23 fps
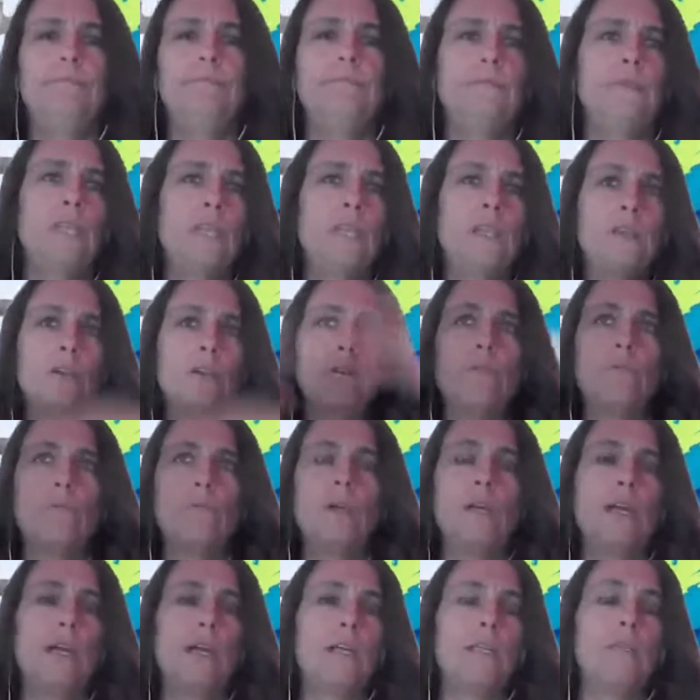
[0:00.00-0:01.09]

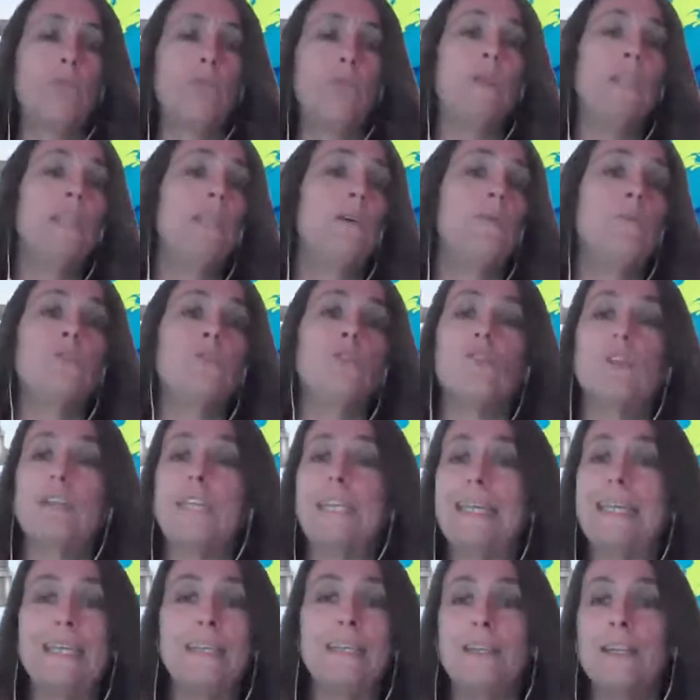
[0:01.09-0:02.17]
willow
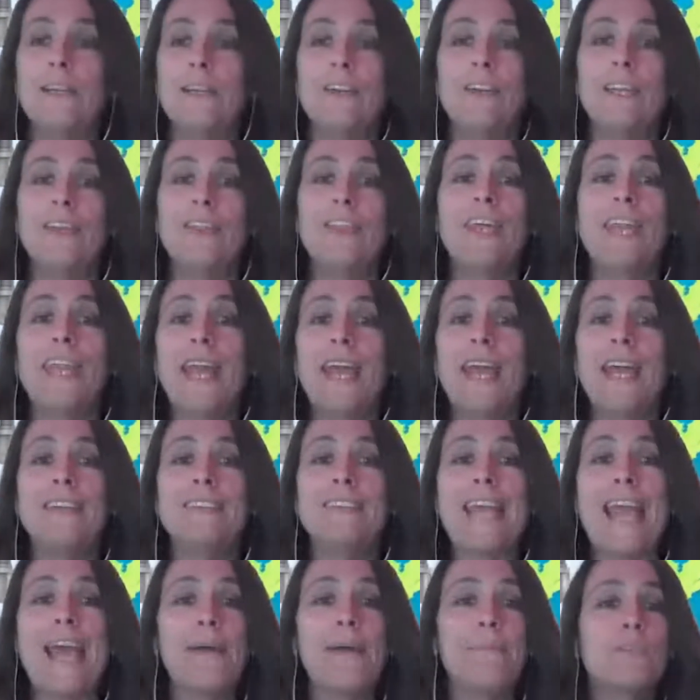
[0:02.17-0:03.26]
tree in an area that
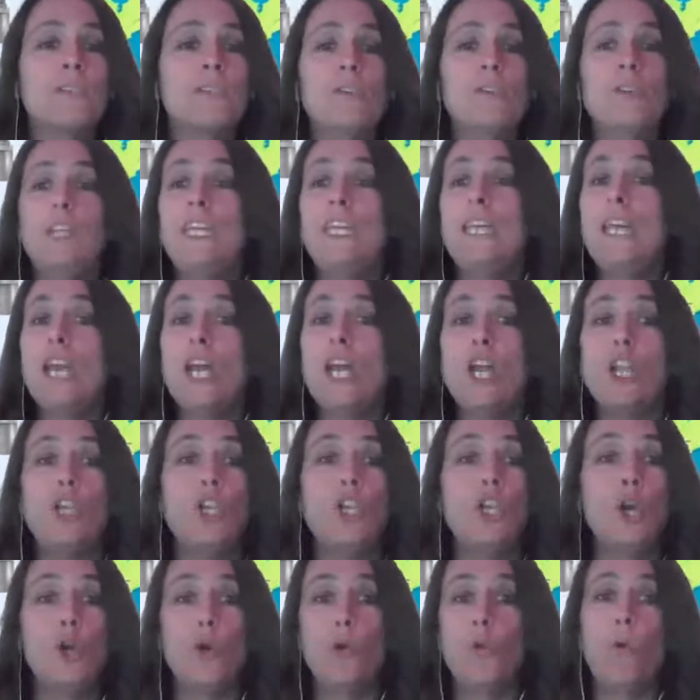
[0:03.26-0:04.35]
has absolutely
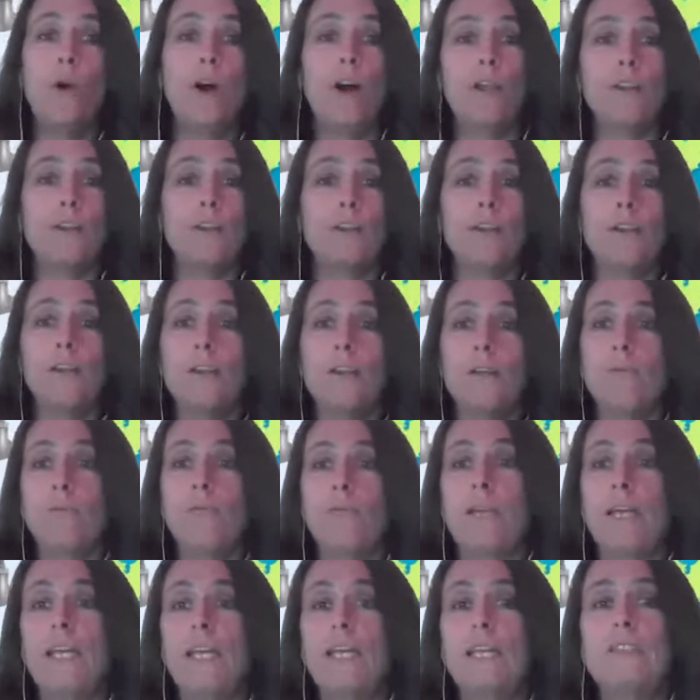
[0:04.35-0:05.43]
no water,
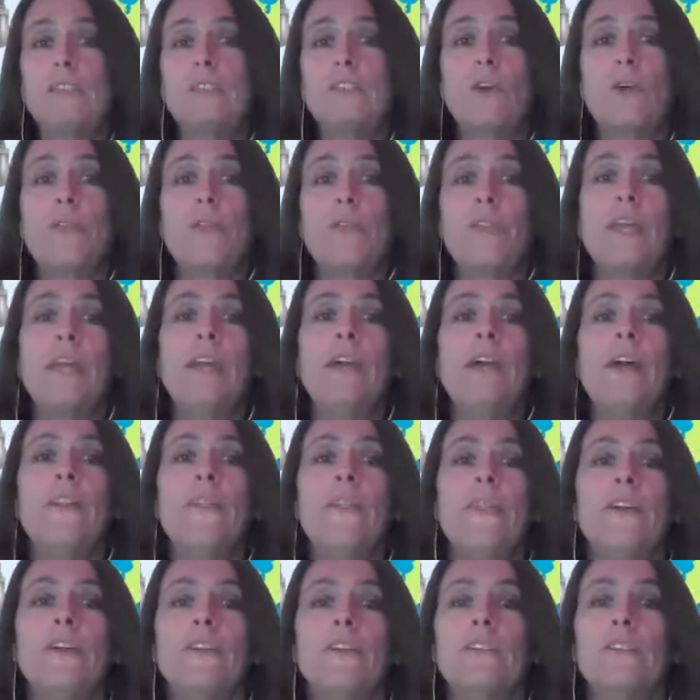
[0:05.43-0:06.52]
right? So
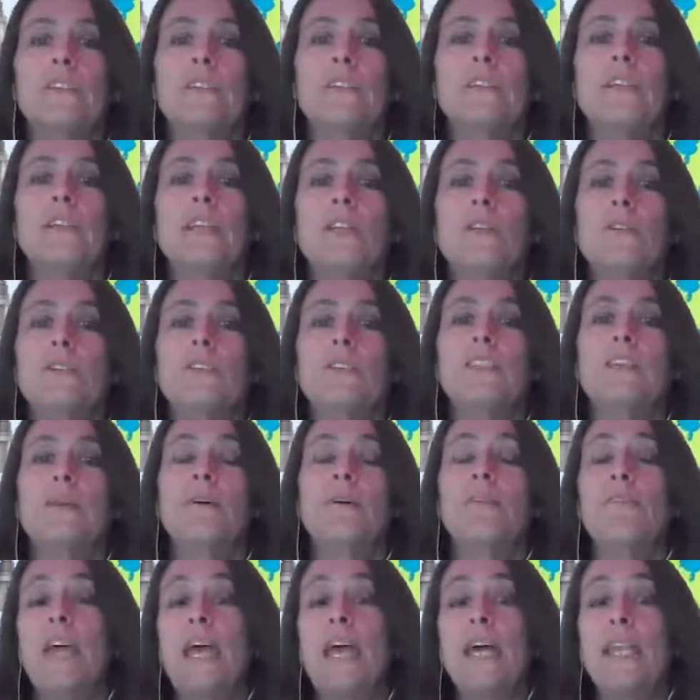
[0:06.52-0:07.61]
there's, some
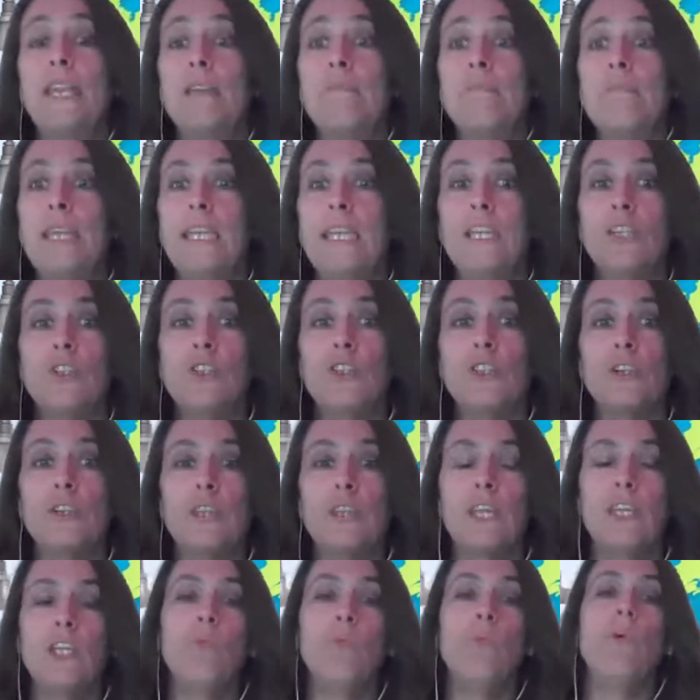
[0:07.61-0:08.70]
of that, and making sure
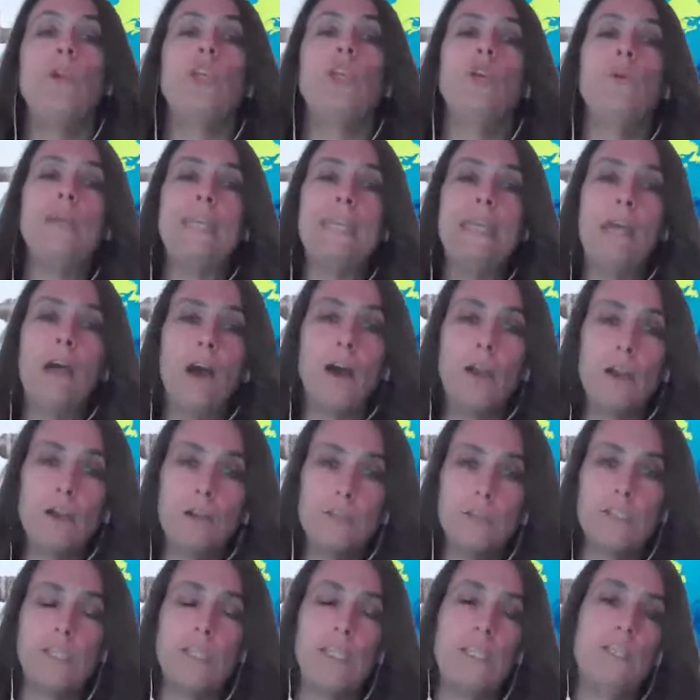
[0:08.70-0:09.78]
that you
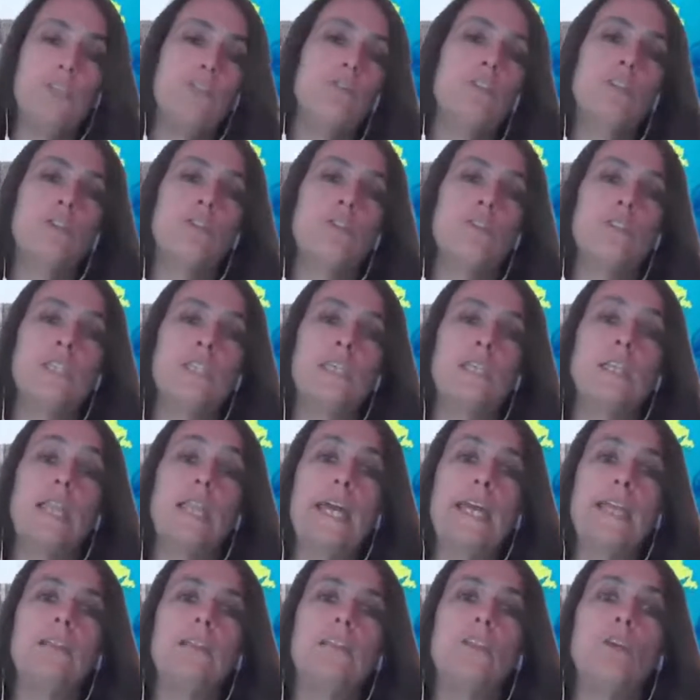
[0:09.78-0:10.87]
aren't introducing
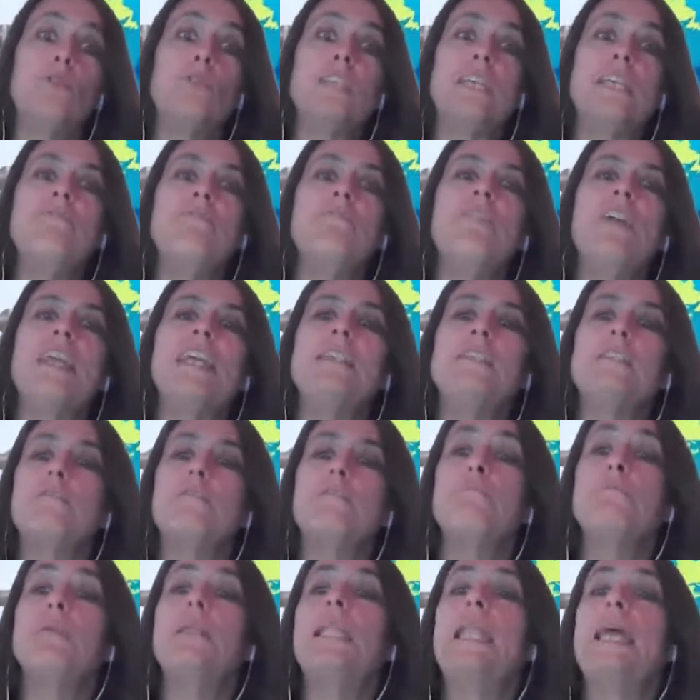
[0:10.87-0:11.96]
like those
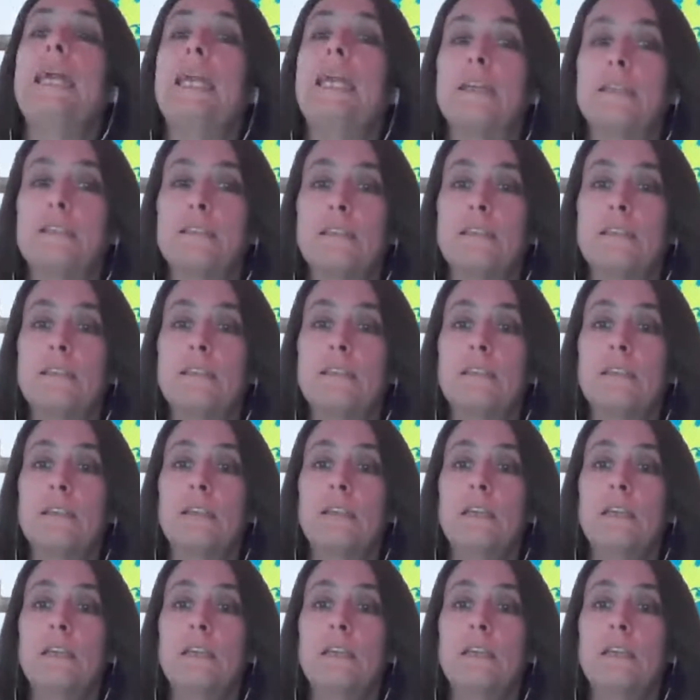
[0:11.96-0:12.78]
invasive plants